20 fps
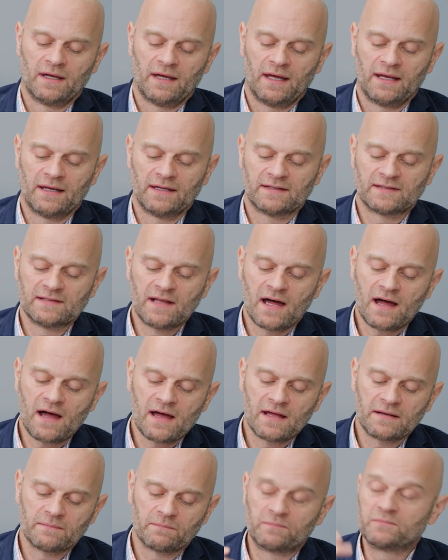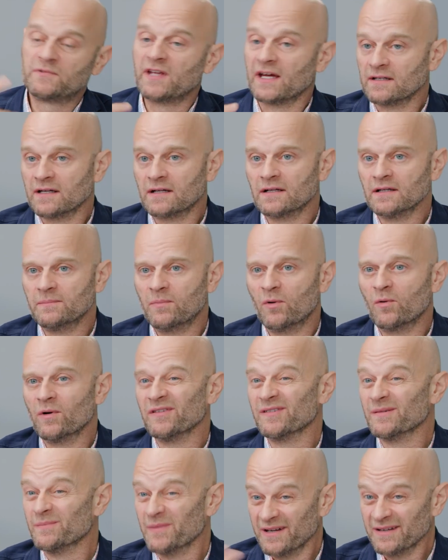And it's not technically
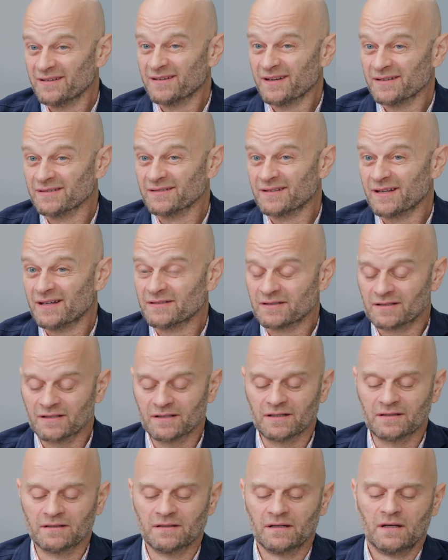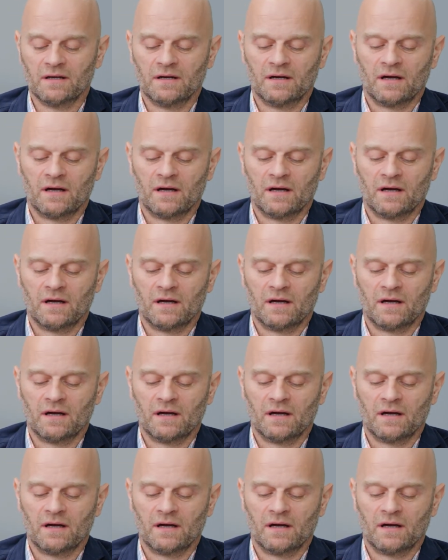poison, but it doesn't taste good.